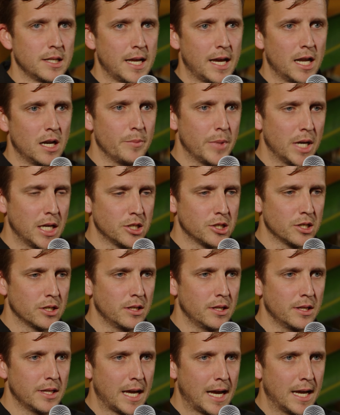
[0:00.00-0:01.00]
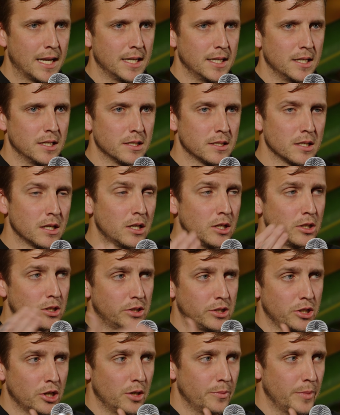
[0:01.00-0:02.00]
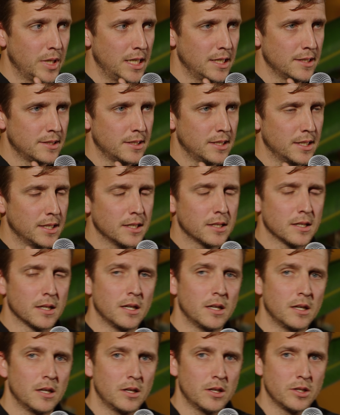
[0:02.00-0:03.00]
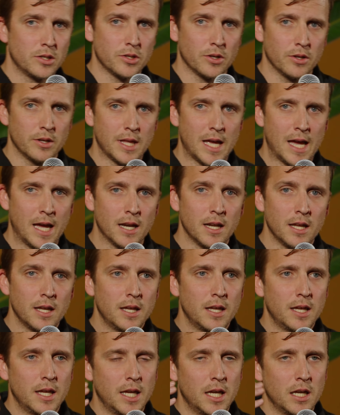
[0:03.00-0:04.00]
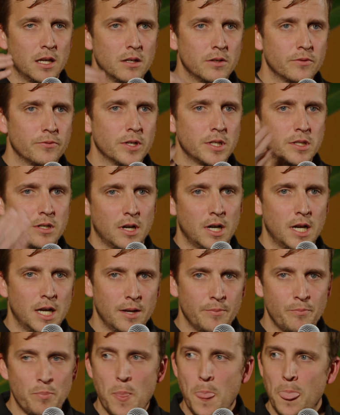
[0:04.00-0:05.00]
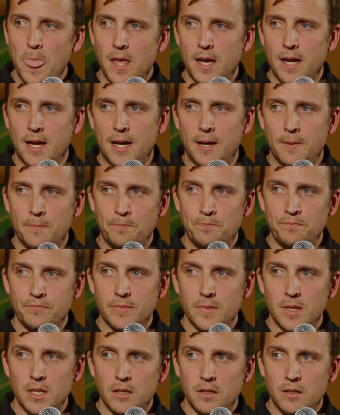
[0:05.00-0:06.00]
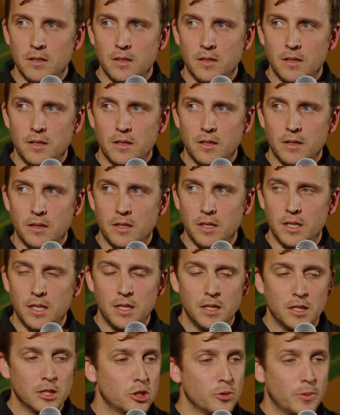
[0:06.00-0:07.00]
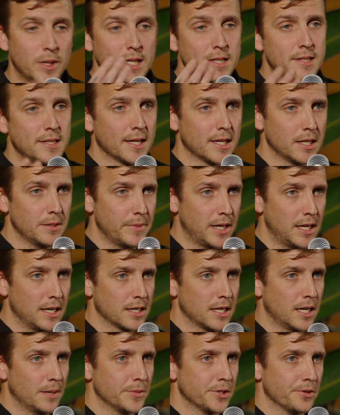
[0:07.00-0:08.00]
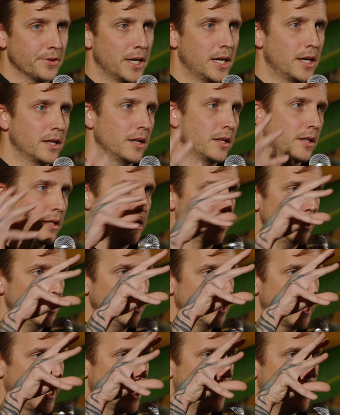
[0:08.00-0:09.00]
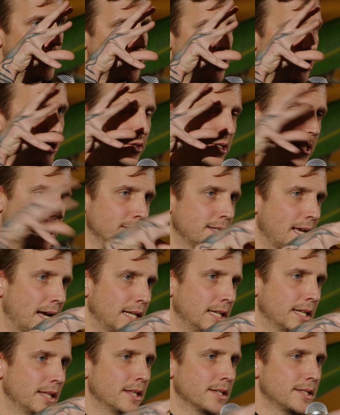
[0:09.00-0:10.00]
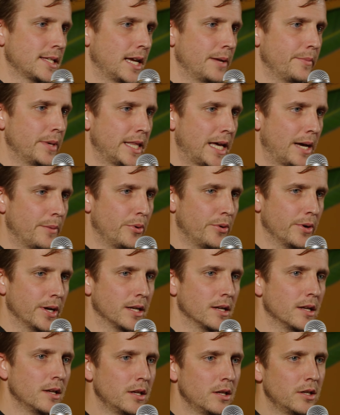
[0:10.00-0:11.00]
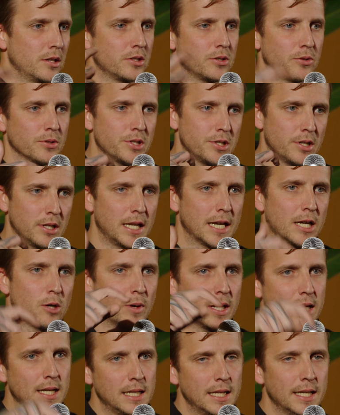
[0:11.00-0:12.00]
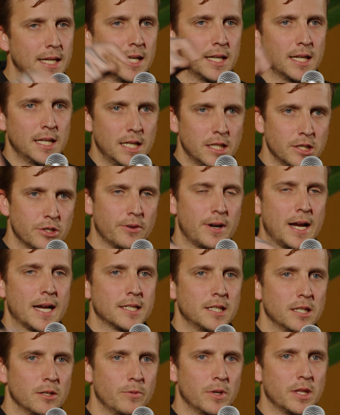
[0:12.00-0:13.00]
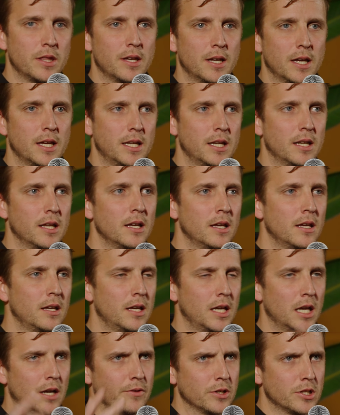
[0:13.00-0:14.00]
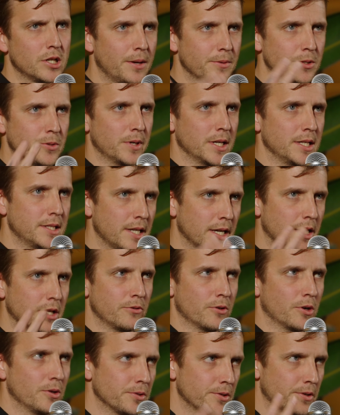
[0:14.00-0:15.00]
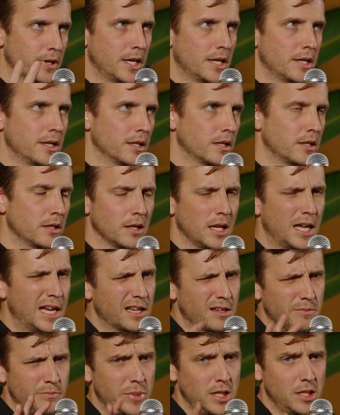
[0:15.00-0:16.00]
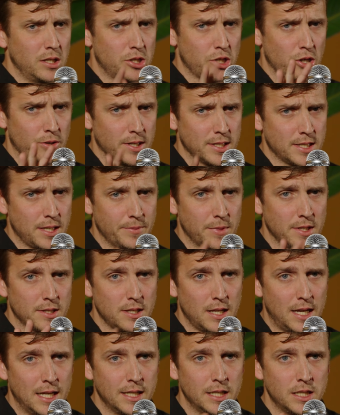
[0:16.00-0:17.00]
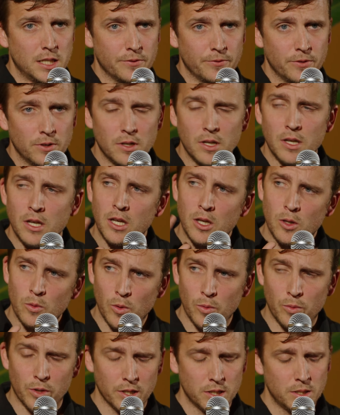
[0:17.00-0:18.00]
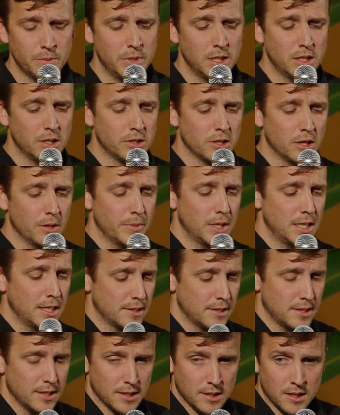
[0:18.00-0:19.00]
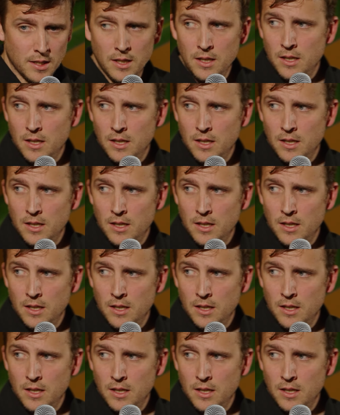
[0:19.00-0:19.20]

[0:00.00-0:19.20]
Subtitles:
an animation that is deterministic, so that every time the 20-second mark comes around, the animation looks exactly the same at that point. So it's not like we're clicking and interacting with it, and every time 20-second rolls around, it could like be showing something slightly different. We want it to be deterministic.